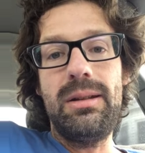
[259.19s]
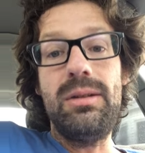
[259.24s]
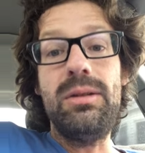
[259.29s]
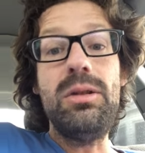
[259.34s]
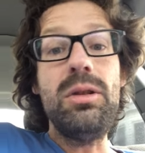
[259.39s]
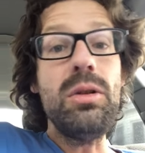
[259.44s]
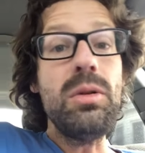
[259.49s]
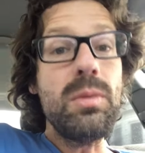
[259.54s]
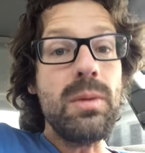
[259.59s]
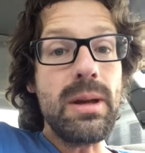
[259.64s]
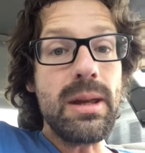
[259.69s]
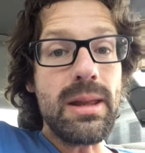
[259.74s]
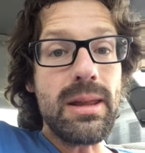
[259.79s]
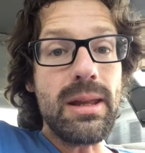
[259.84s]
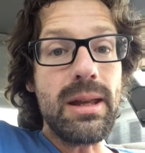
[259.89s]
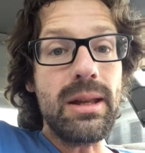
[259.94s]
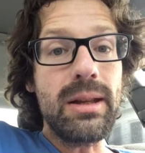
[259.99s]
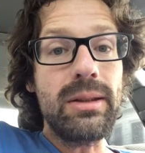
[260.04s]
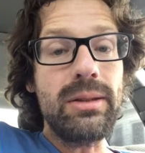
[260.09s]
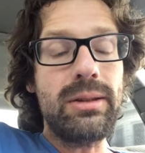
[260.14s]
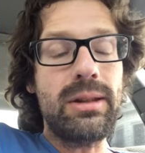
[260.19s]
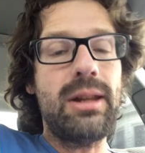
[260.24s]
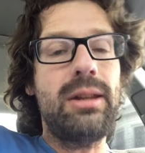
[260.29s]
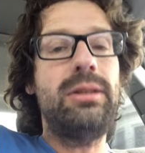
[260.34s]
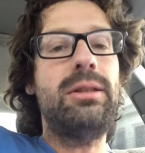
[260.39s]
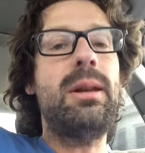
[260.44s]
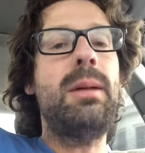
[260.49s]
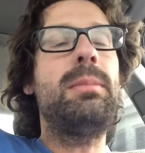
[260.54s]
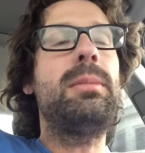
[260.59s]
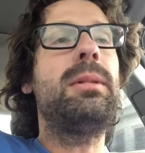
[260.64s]
doing this,
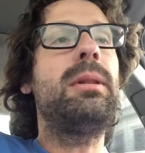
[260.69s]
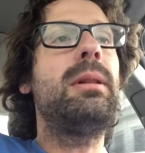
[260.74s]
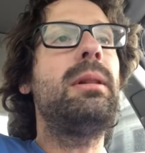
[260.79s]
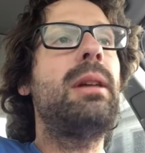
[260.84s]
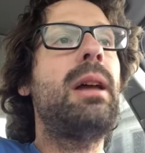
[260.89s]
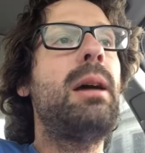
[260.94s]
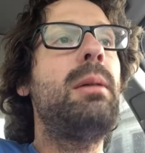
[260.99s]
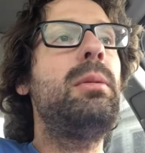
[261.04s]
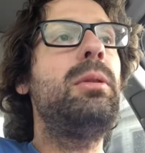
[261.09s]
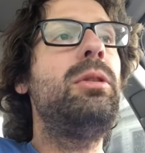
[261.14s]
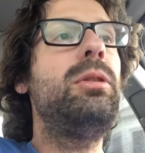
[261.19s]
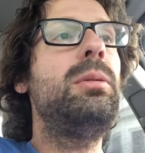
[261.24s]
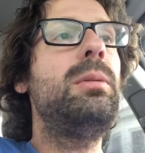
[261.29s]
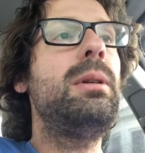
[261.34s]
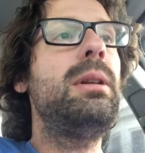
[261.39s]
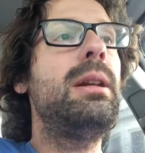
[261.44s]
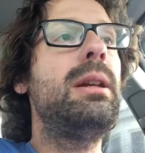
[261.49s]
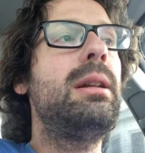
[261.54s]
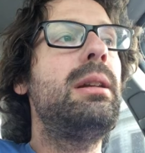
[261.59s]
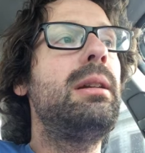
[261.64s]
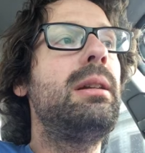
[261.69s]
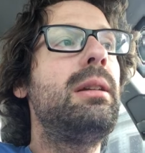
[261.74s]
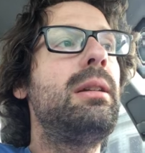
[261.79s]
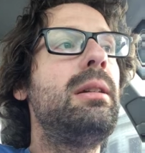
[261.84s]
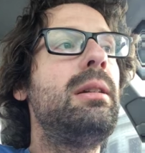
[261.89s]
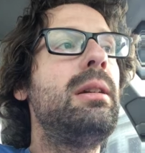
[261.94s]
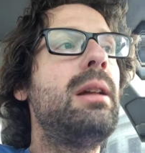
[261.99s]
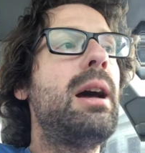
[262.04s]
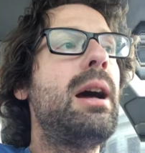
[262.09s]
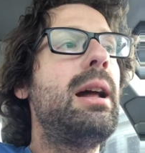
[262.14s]
except I was doing it
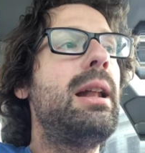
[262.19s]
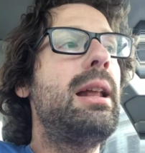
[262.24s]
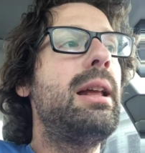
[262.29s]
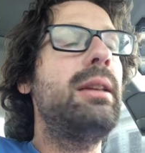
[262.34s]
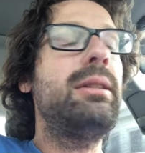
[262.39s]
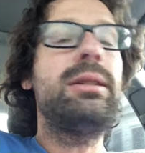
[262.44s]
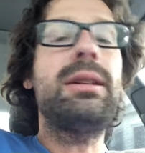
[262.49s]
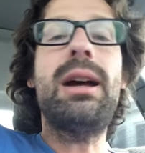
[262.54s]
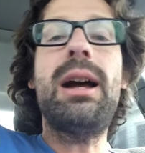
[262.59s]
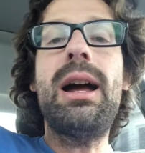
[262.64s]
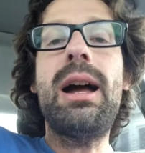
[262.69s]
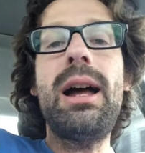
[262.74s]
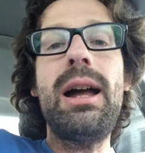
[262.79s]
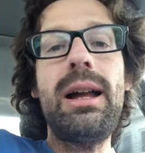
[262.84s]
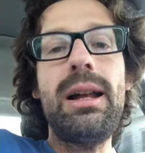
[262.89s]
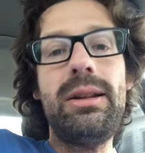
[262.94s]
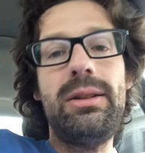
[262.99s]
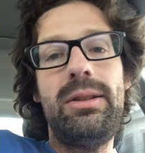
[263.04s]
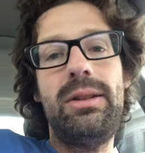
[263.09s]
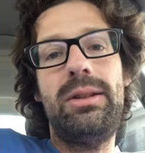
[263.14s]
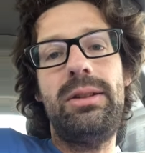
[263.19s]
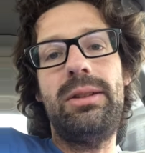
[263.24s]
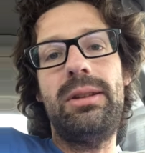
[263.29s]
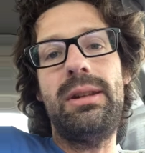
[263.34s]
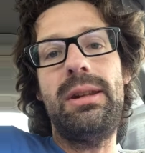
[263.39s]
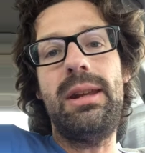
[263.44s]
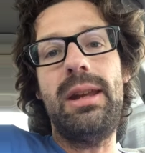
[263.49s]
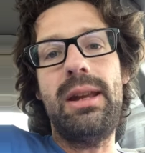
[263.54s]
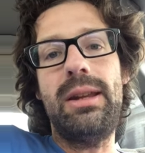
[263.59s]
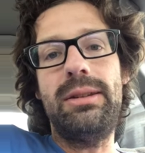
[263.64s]
not as
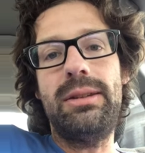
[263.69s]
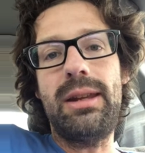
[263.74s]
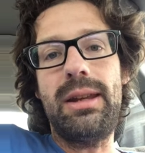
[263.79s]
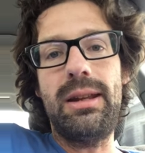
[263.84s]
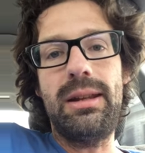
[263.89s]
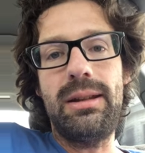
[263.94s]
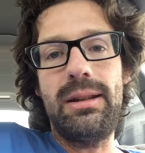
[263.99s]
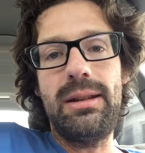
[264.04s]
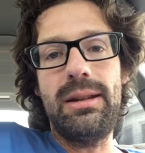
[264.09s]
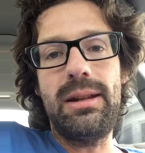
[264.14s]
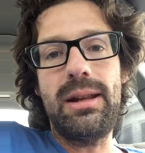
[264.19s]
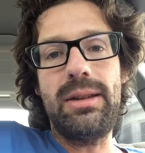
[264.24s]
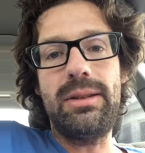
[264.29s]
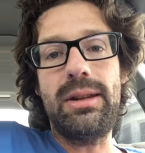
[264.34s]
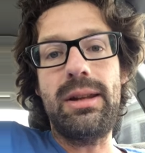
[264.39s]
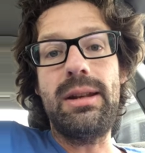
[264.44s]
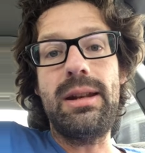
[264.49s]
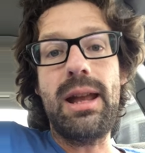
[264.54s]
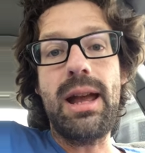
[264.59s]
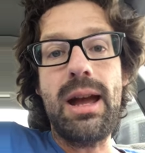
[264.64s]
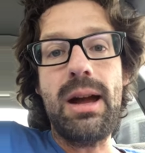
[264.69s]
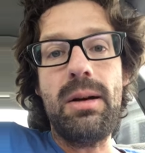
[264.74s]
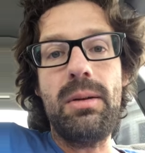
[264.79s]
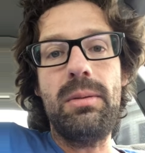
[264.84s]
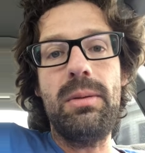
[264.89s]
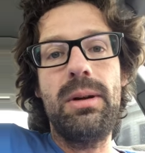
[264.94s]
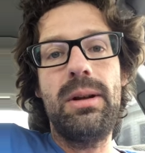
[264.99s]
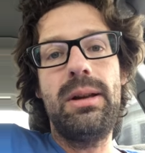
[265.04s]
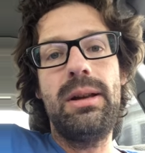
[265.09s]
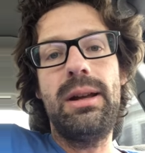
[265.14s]
consciously as I, as I
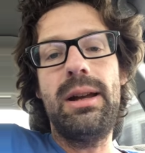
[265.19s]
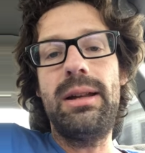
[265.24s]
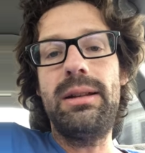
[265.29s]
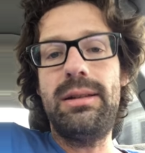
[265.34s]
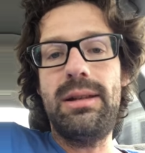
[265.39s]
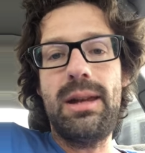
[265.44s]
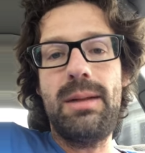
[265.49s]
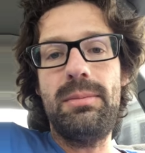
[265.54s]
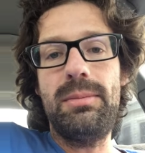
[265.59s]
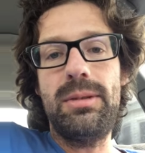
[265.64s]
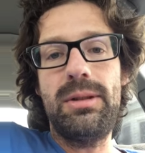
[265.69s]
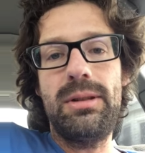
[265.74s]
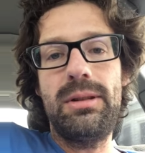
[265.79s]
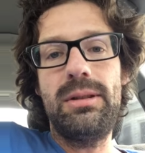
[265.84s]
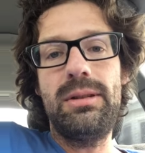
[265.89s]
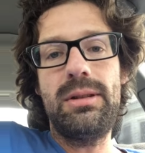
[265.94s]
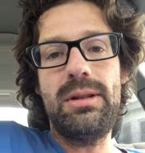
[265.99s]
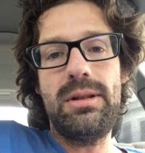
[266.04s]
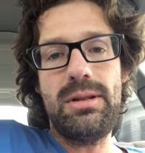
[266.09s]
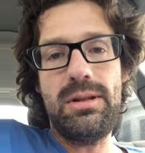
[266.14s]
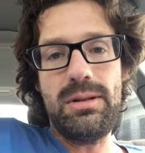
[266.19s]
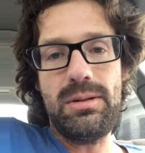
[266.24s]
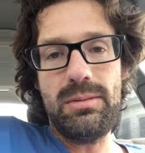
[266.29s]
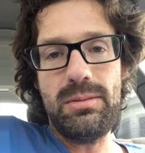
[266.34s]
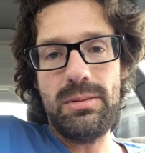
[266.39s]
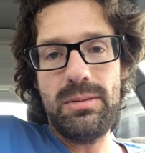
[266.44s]
now attempt to do.